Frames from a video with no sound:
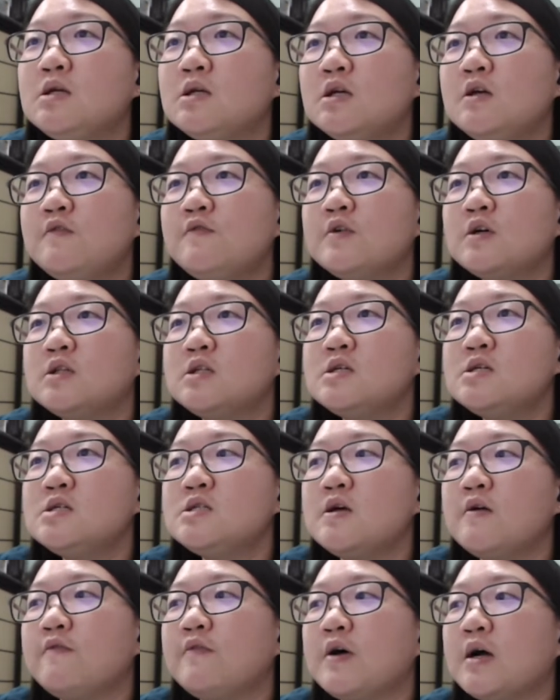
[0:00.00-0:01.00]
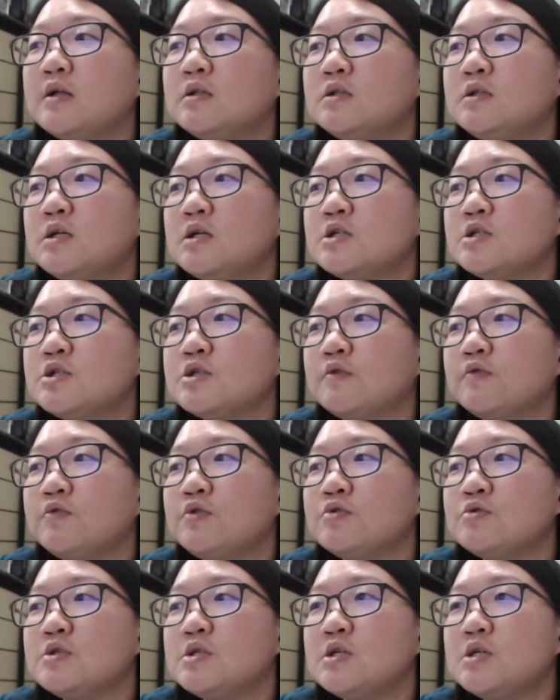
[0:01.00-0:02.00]
give a disadvantage of
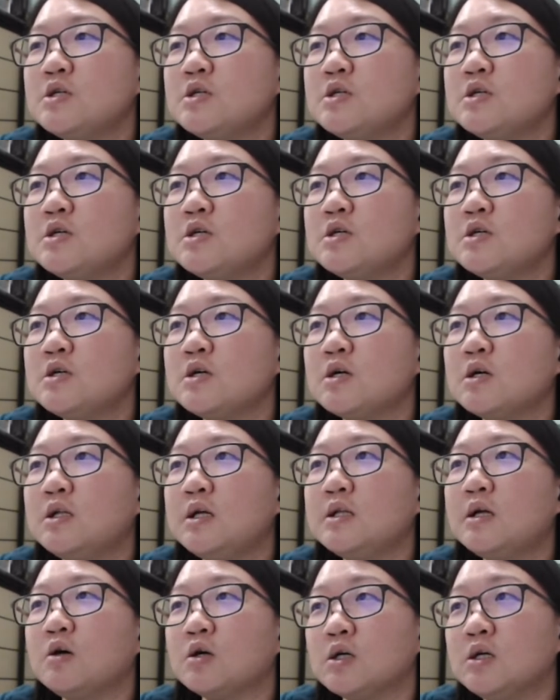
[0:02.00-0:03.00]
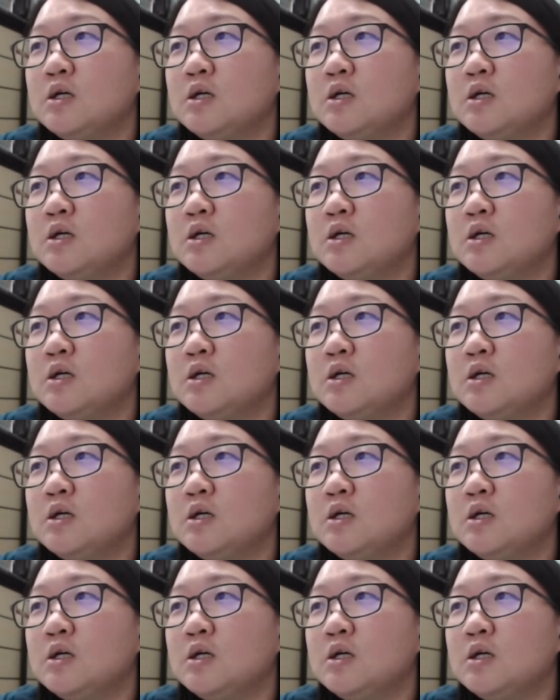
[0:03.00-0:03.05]
using a data logger